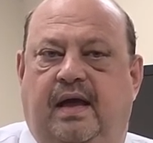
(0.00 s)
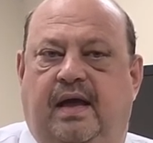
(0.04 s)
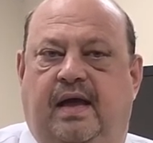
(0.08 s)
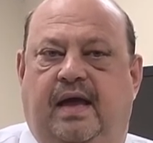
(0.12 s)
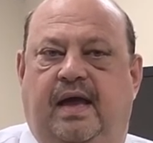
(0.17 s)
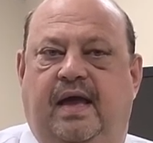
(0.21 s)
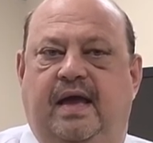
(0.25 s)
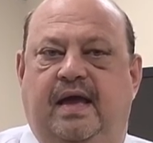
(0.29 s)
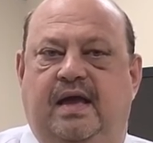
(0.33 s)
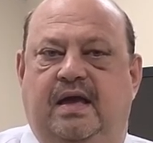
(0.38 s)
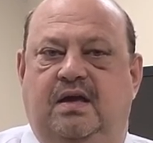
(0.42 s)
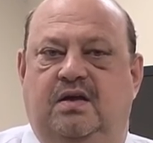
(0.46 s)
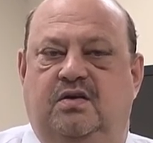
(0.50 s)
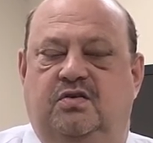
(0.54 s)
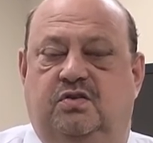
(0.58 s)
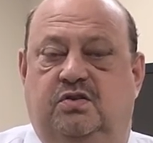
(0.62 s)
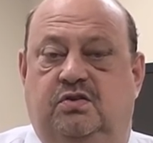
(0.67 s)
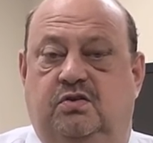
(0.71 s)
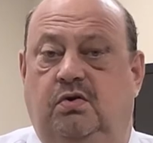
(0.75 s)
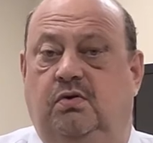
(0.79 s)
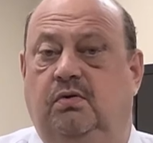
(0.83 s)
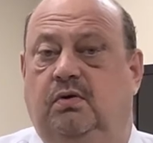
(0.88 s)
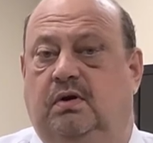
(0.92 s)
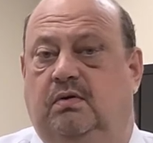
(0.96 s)
is
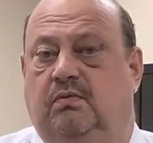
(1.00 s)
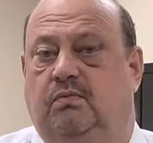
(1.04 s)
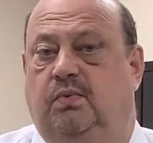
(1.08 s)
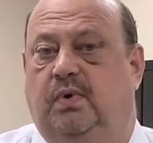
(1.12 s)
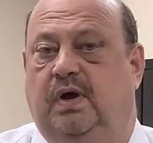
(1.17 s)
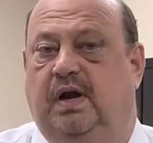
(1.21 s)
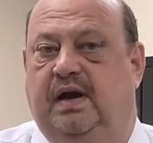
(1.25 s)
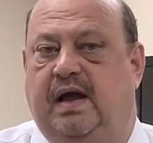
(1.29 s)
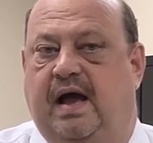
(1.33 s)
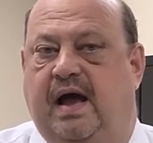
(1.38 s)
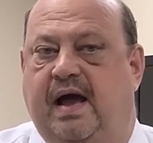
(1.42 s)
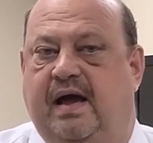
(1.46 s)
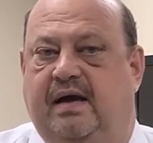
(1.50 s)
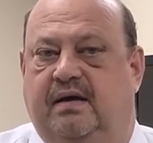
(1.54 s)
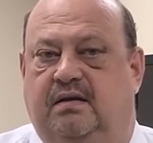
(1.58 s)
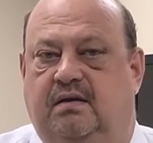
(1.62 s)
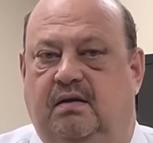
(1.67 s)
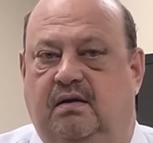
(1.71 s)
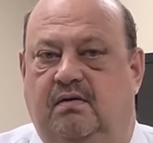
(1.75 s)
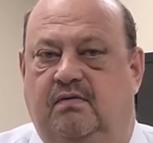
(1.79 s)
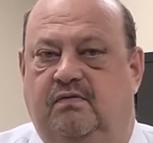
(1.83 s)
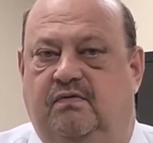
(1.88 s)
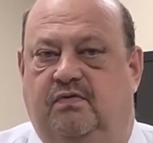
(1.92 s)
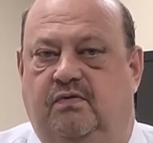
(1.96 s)
201
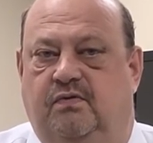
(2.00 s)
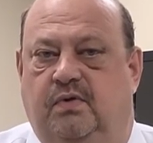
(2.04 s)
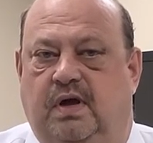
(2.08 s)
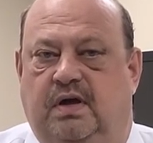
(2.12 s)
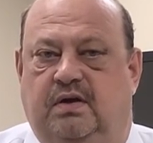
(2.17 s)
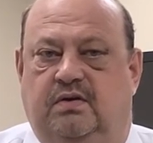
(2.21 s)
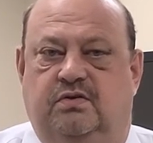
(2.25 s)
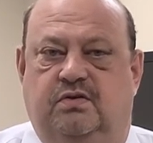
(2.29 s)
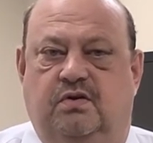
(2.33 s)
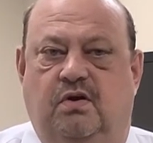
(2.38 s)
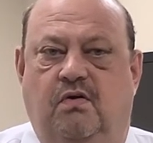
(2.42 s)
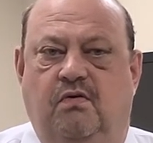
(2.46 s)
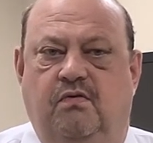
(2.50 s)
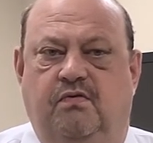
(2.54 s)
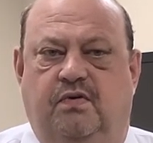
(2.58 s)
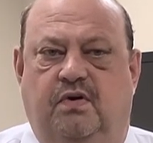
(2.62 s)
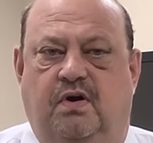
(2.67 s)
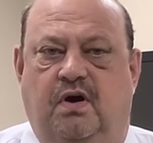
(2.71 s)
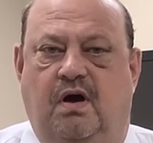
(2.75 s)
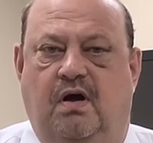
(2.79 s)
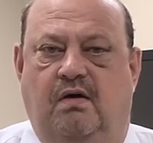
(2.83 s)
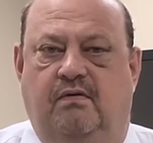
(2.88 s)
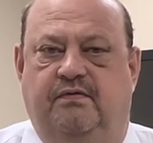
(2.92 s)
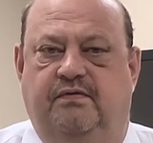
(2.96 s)
active rigs.
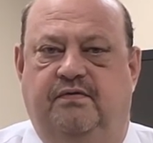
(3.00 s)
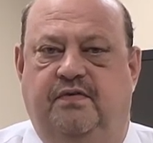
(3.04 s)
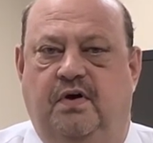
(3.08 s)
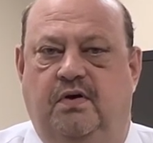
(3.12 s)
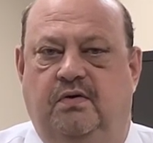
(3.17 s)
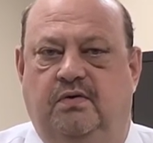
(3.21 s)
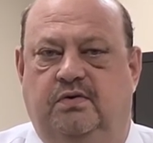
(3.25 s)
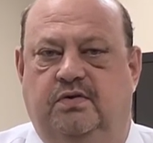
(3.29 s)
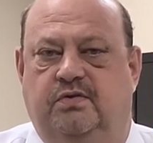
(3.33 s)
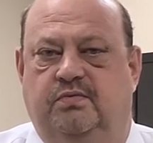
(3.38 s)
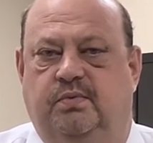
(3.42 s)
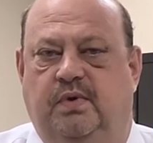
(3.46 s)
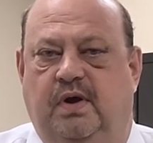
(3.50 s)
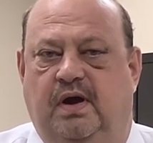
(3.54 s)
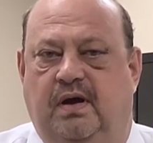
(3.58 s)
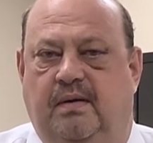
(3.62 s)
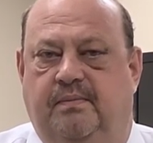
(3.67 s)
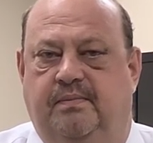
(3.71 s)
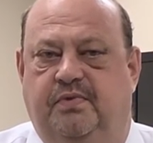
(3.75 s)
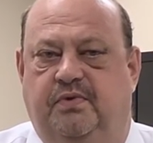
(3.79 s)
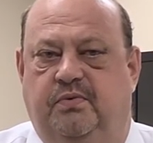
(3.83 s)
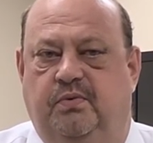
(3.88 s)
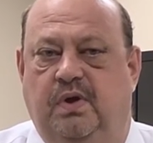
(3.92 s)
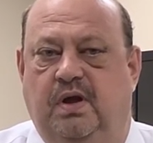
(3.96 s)
Overall, folks, we're
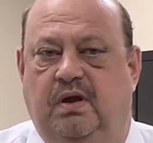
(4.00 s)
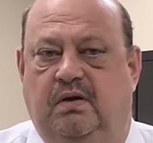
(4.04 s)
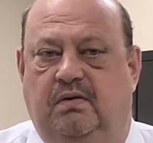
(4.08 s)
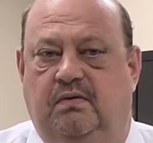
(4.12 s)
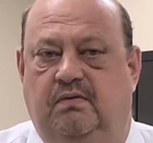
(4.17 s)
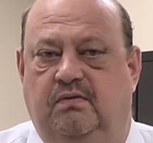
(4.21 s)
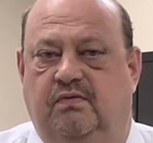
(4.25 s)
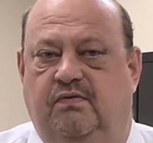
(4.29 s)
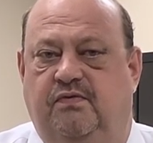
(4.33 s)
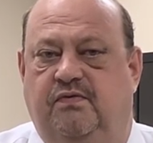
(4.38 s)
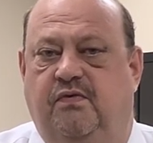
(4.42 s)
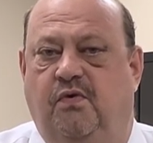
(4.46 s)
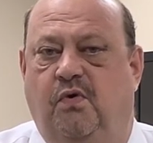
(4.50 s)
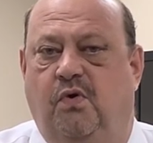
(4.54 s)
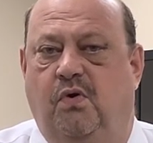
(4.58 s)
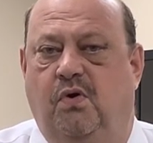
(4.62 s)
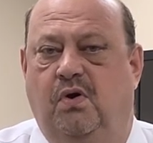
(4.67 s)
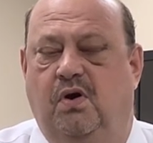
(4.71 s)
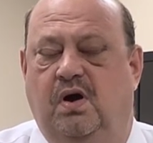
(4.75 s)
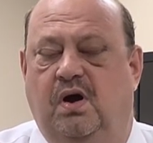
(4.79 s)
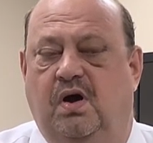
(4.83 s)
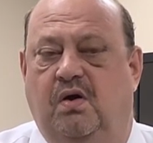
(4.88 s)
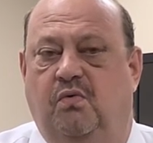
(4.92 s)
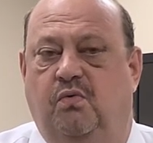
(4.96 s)
up
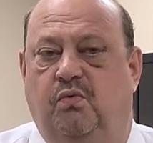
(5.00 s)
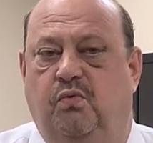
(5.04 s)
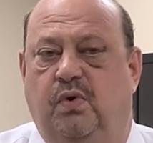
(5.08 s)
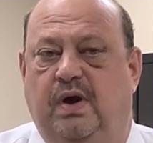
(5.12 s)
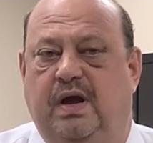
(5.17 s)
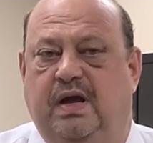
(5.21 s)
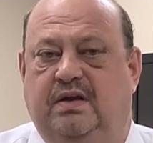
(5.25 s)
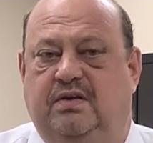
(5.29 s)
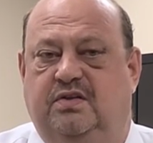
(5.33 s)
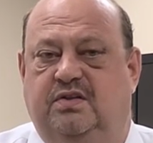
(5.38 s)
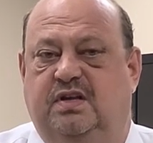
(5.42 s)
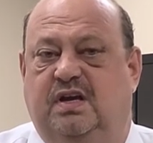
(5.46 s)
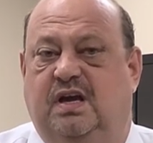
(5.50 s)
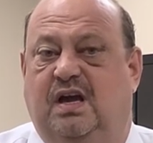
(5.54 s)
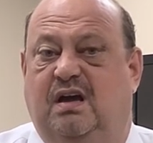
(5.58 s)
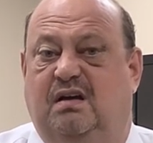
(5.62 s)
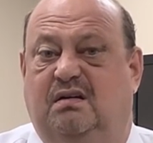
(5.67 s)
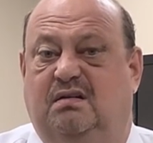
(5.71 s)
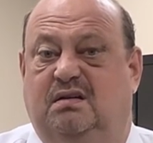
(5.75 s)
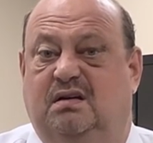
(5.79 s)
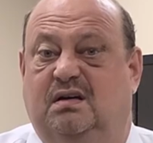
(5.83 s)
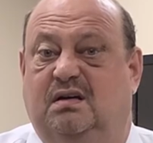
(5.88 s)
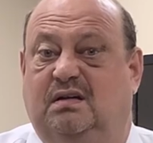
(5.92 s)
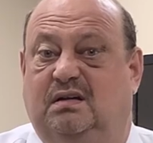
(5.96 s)
304 rigs
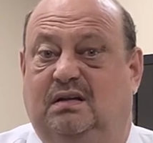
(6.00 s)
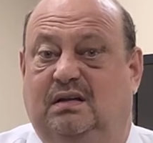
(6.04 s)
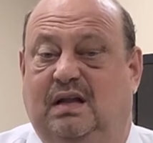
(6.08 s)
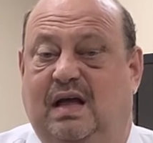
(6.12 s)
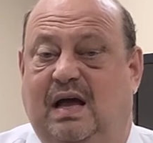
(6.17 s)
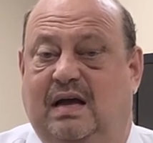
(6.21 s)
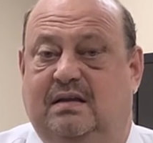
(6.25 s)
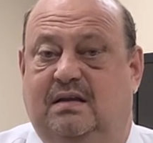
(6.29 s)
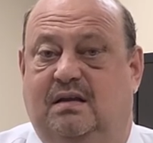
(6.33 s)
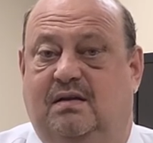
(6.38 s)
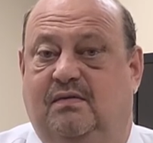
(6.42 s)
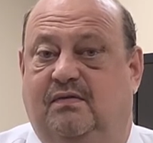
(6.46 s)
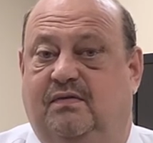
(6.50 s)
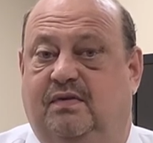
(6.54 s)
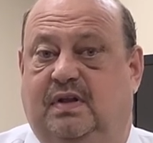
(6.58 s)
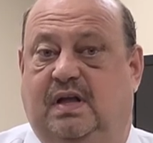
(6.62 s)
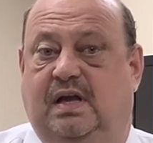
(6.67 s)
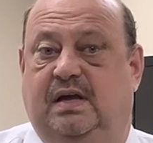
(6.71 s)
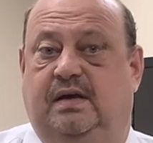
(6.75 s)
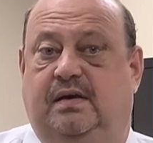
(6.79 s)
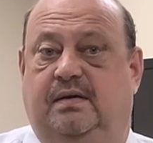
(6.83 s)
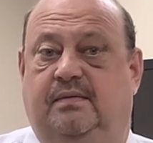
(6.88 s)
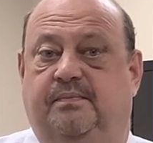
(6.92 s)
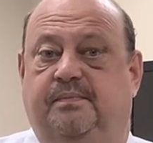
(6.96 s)
collectively.